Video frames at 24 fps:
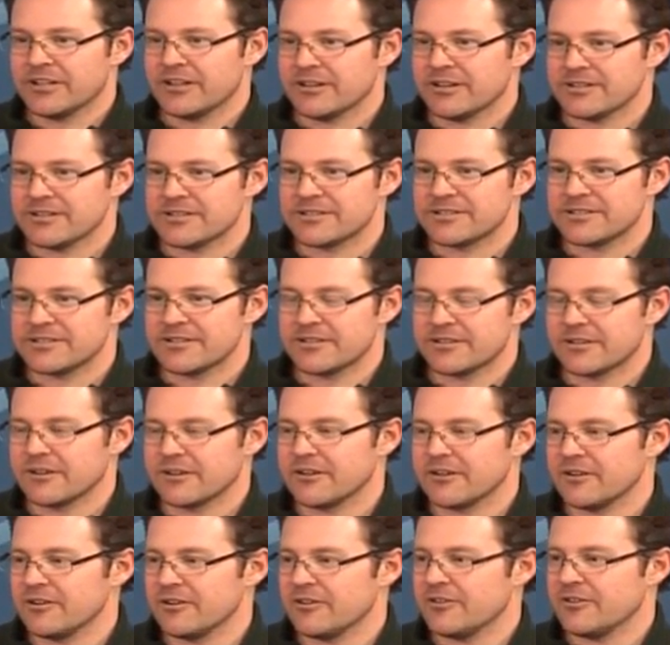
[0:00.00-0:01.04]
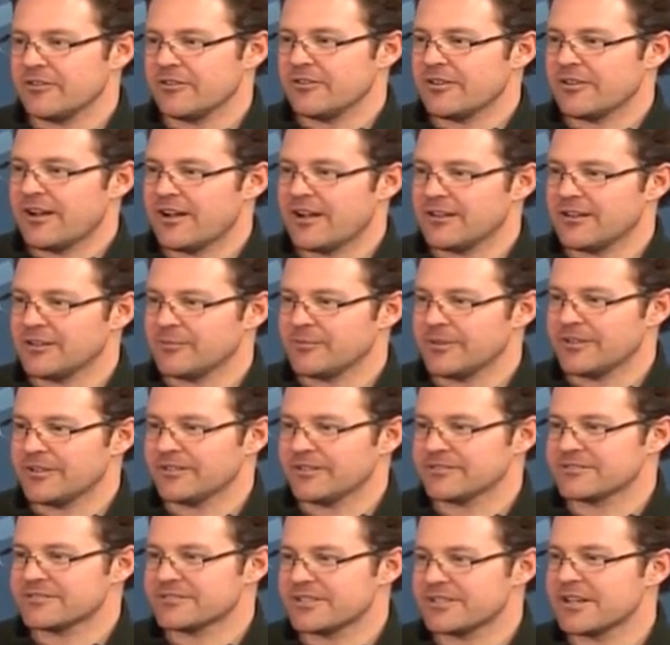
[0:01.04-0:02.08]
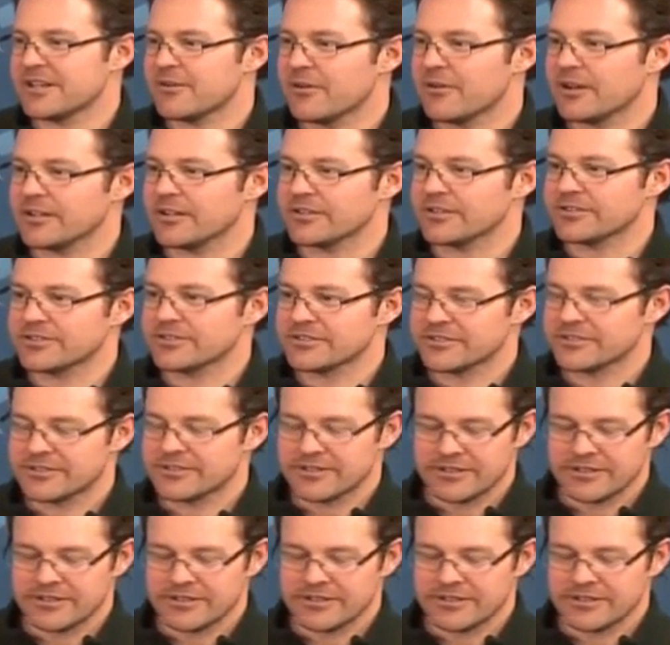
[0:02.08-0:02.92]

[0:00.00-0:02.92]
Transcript: a 0 element sequence.